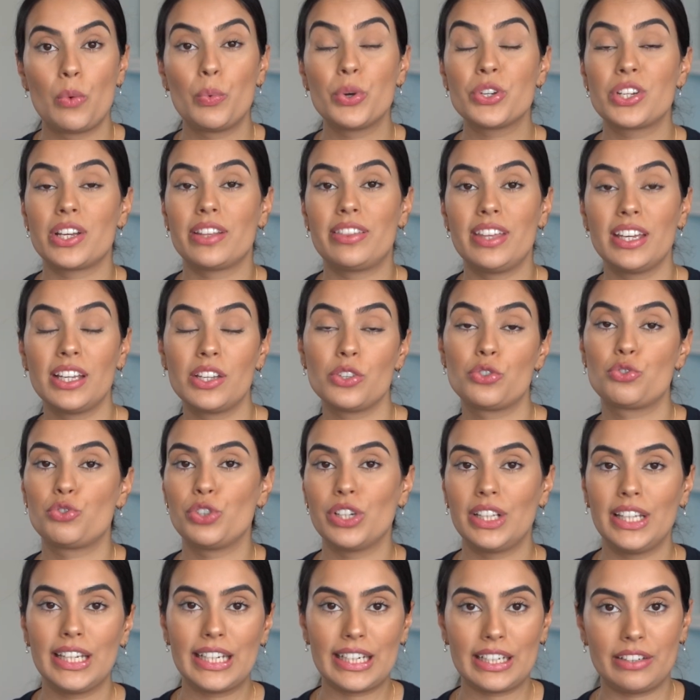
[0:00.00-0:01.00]
which I think is
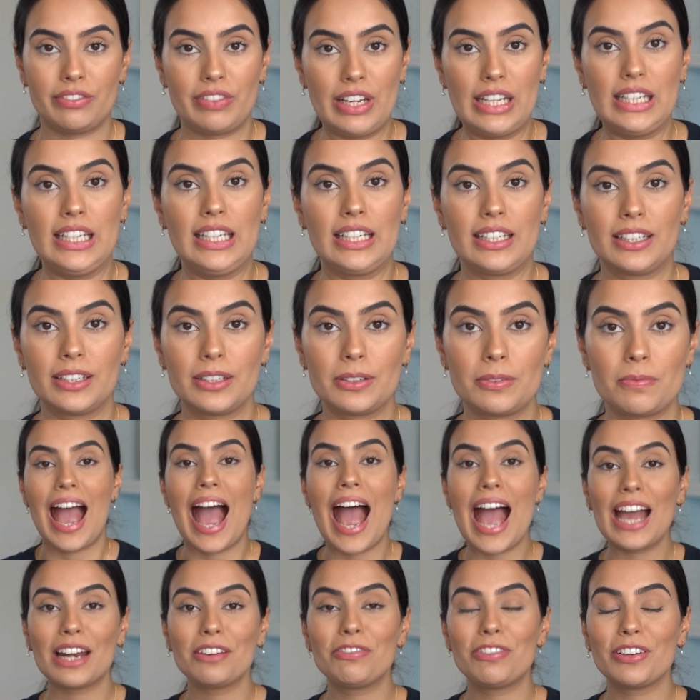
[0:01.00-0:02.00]
really convenient.
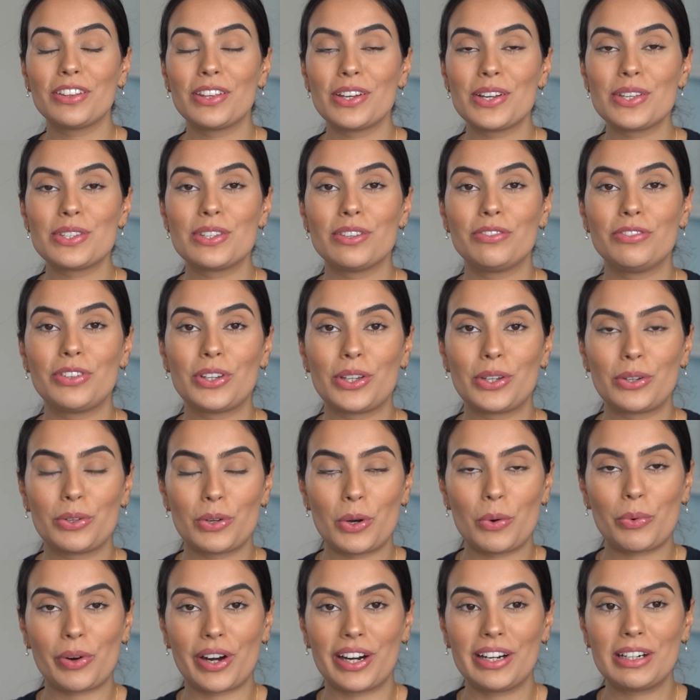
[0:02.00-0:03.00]
And for those of you who are
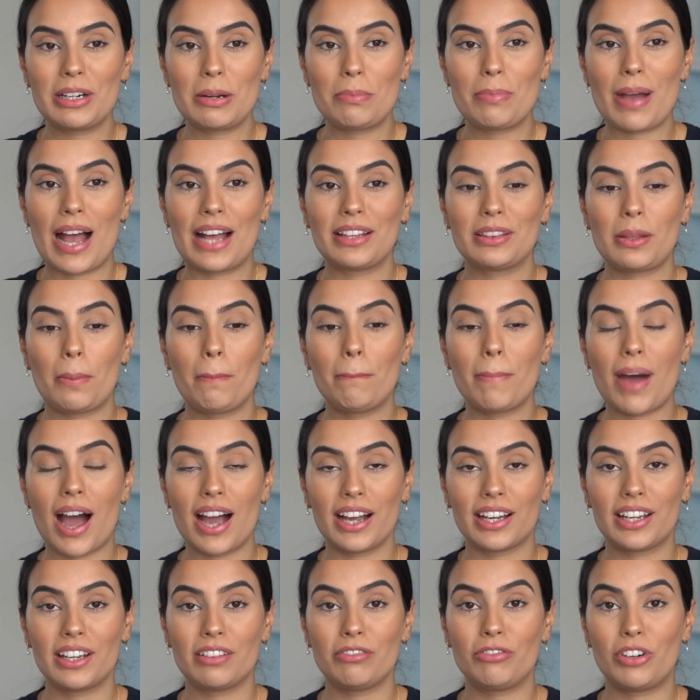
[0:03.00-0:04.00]
worried about the
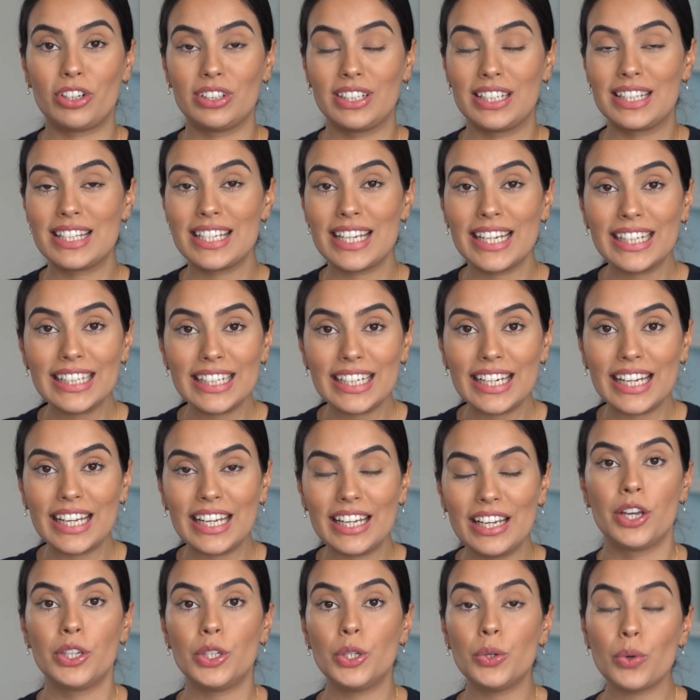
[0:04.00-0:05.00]
market
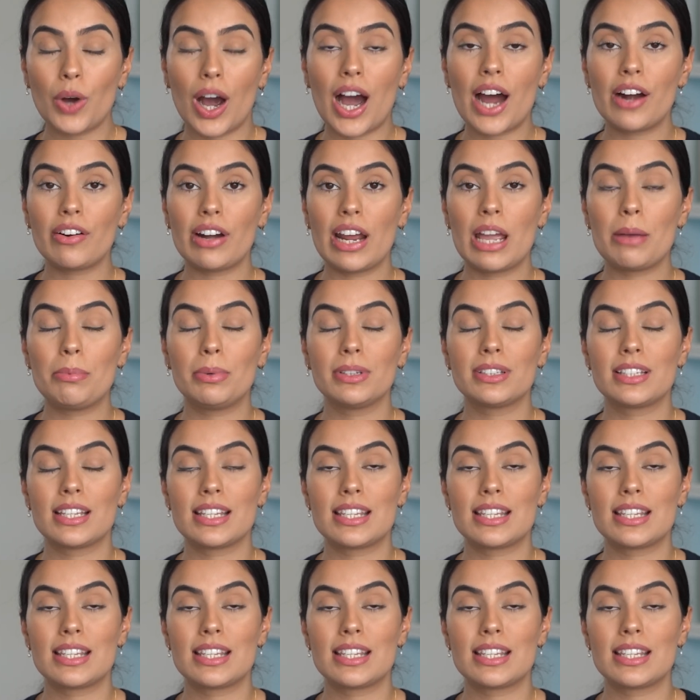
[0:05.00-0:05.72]
volatility, you are able to